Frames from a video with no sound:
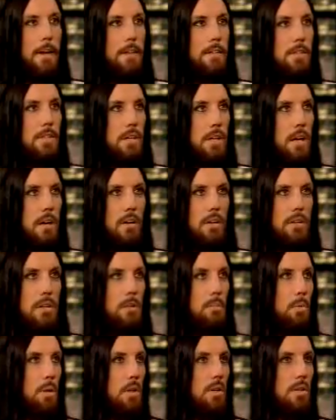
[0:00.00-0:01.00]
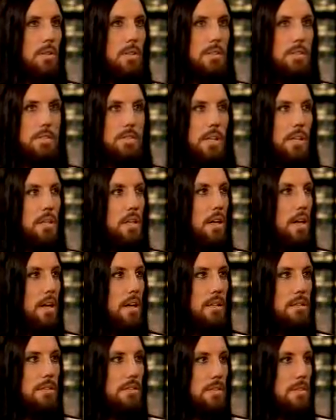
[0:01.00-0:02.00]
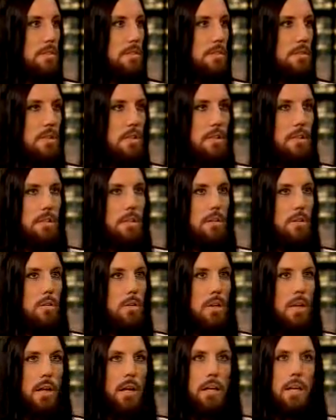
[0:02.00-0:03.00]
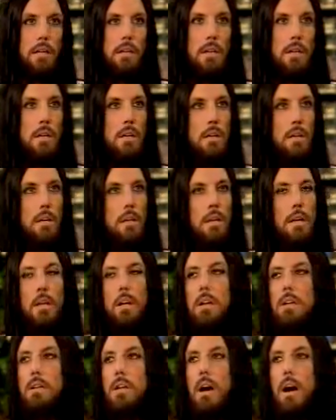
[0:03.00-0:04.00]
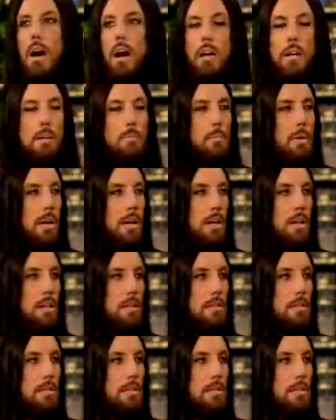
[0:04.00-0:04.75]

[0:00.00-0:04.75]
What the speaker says: she got hooked up with all these skinheads, and they were like hawking my